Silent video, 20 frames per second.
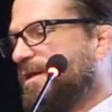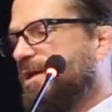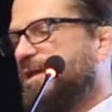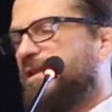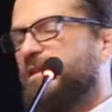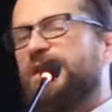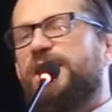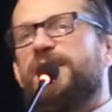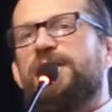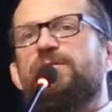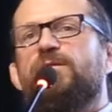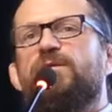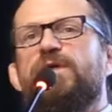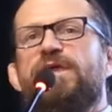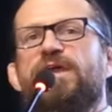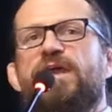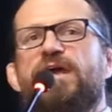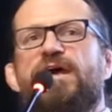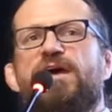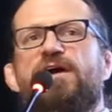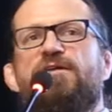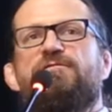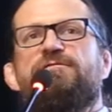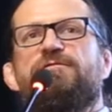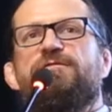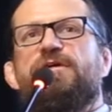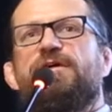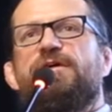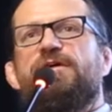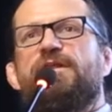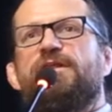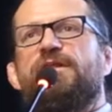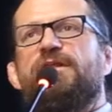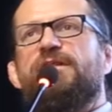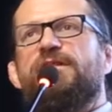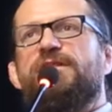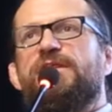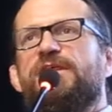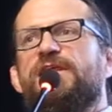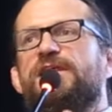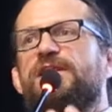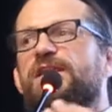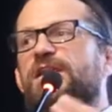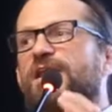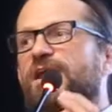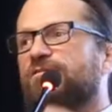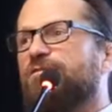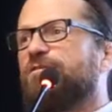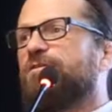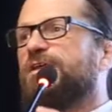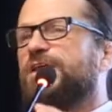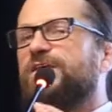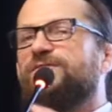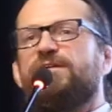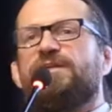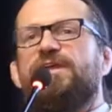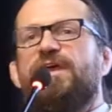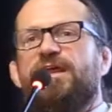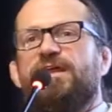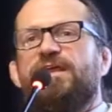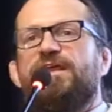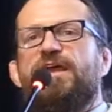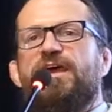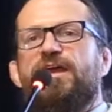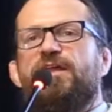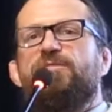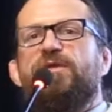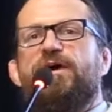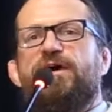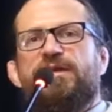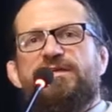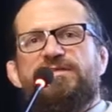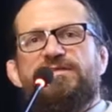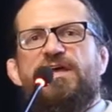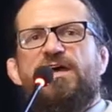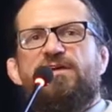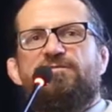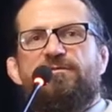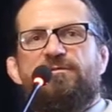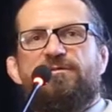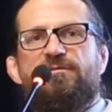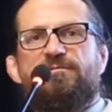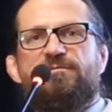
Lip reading: And then we have the never given any antibiotics ever,